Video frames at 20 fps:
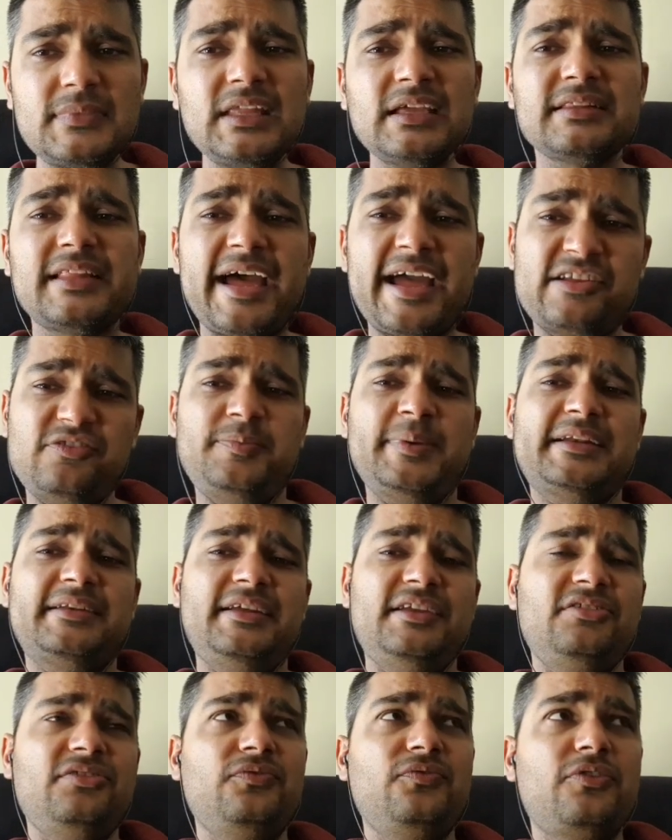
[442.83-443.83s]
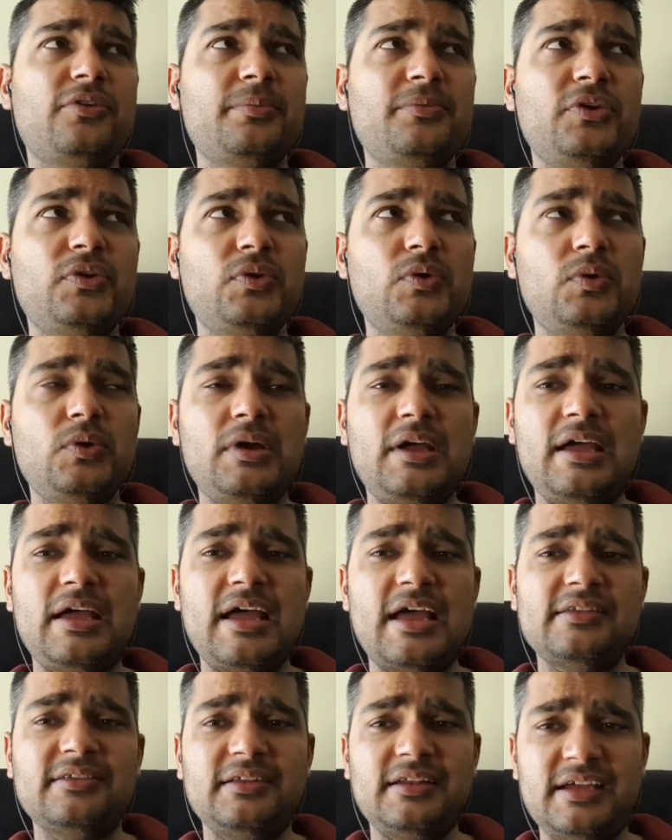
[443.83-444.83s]
The expectation from you
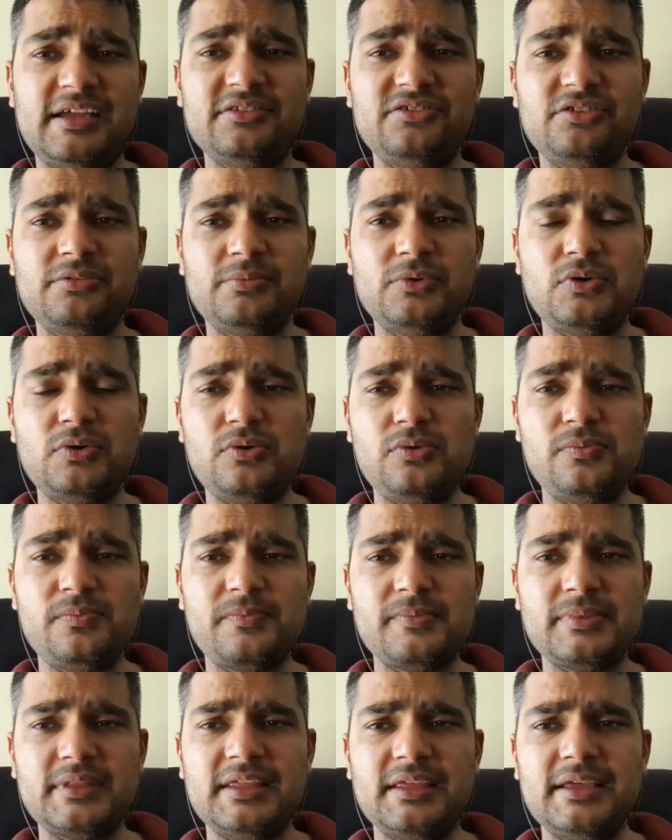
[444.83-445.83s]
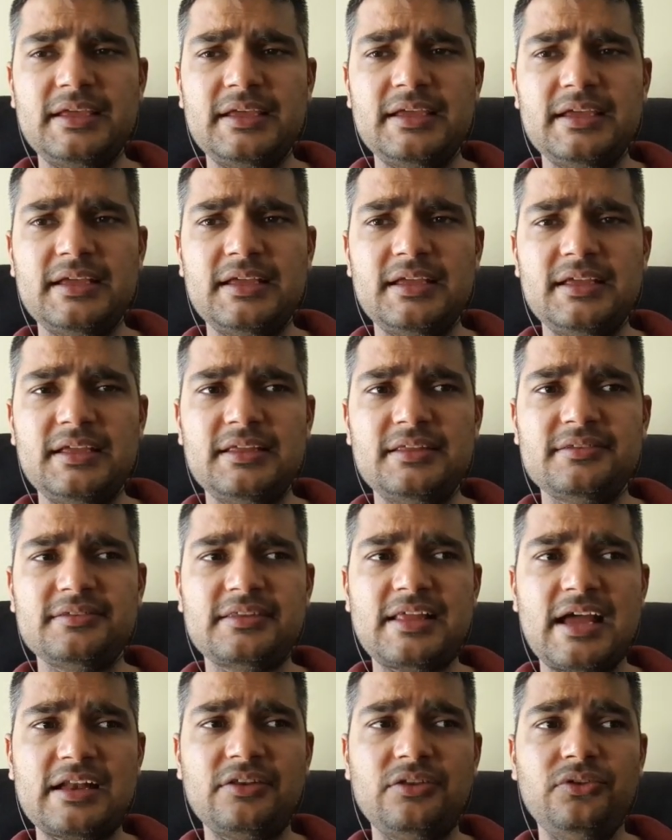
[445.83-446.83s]
as an HMO is
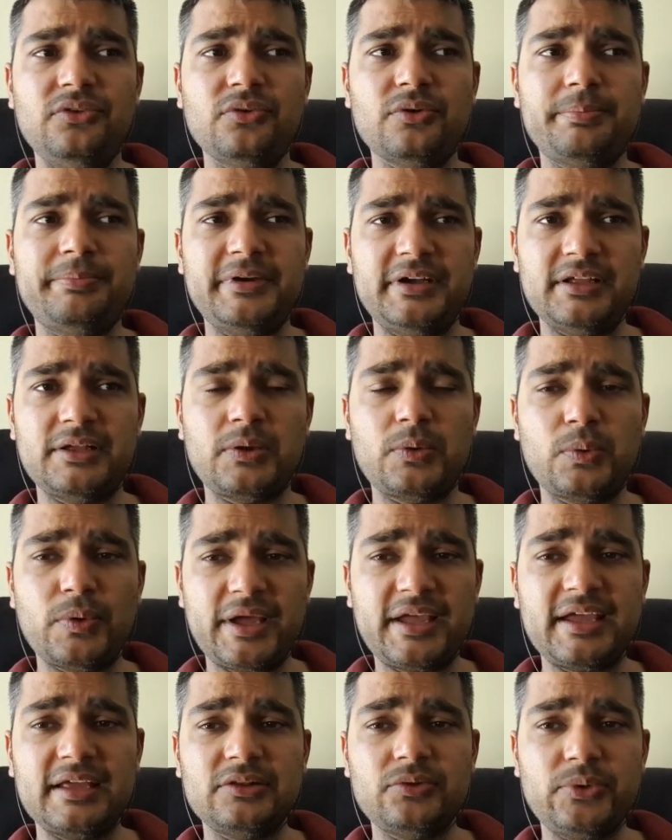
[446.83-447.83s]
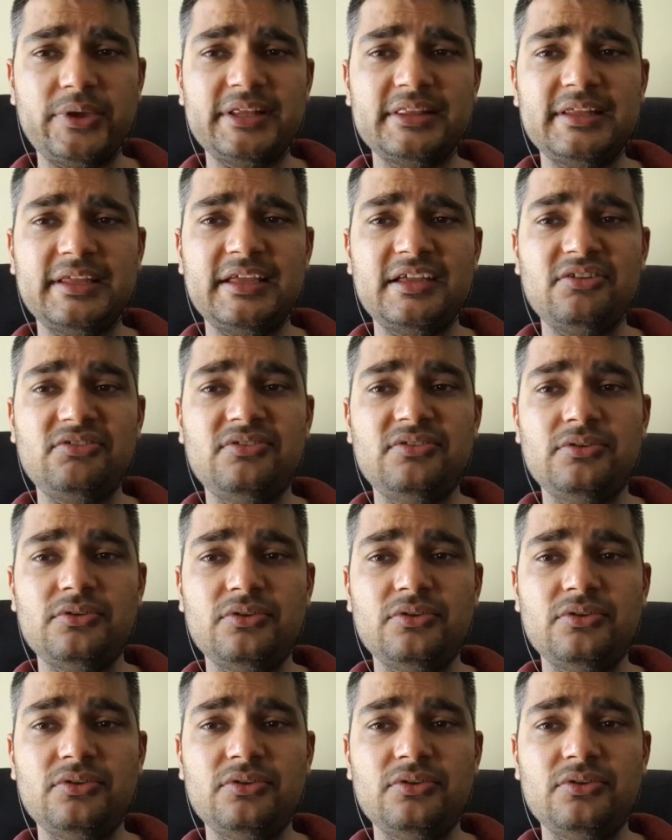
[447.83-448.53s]
that you're pretty quick at doing things.